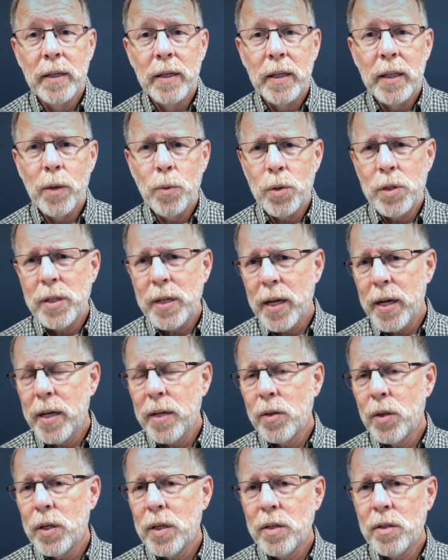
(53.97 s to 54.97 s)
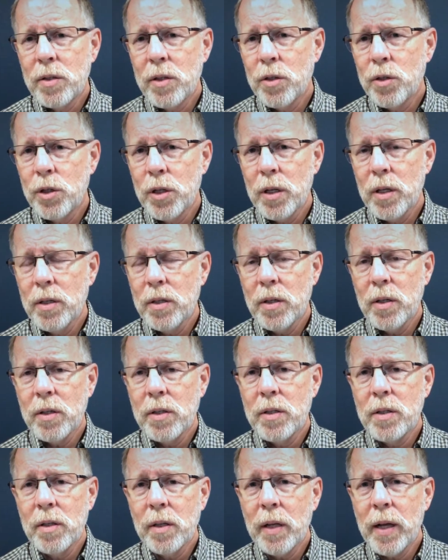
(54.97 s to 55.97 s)
They were saying things to
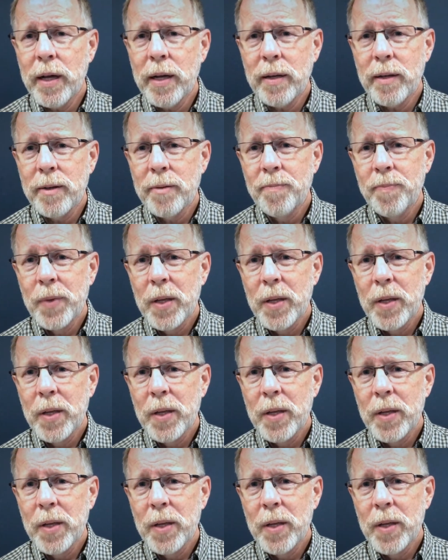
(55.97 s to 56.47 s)
Jesus like,